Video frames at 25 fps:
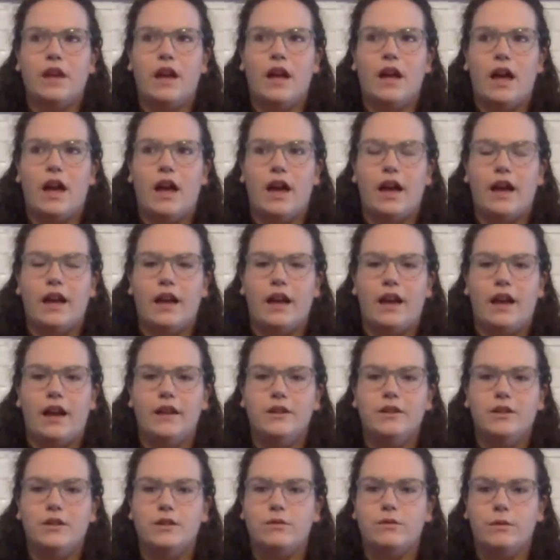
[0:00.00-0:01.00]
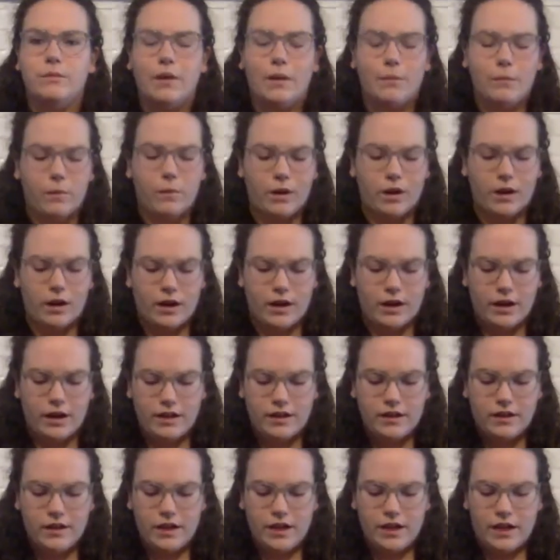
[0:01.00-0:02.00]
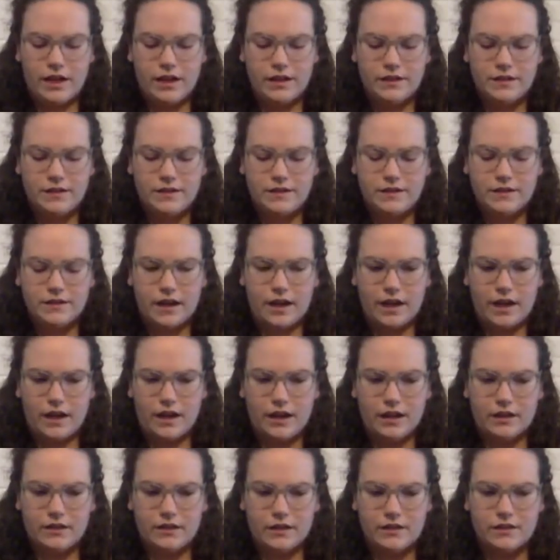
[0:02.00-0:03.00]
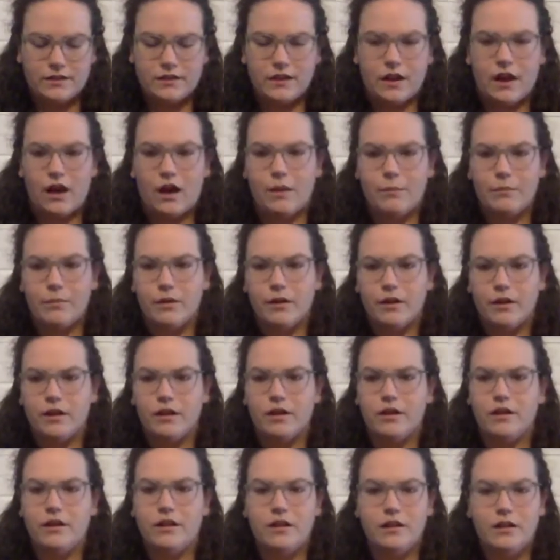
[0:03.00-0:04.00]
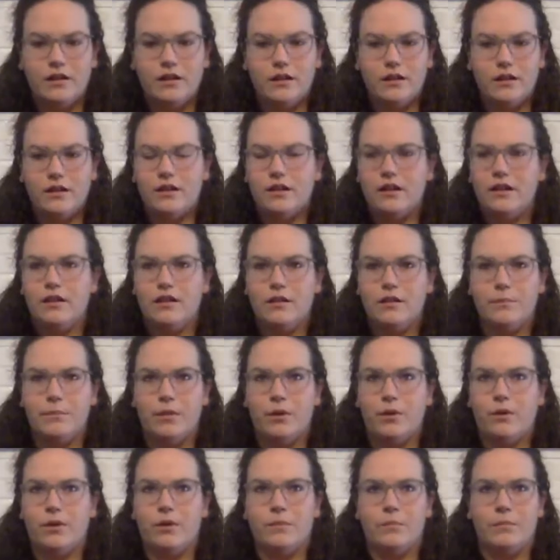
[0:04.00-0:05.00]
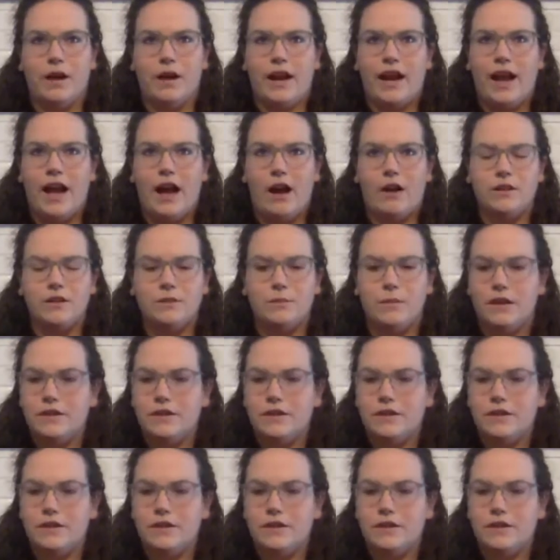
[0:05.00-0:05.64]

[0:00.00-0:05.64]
I just remember insanely somber mood in my house.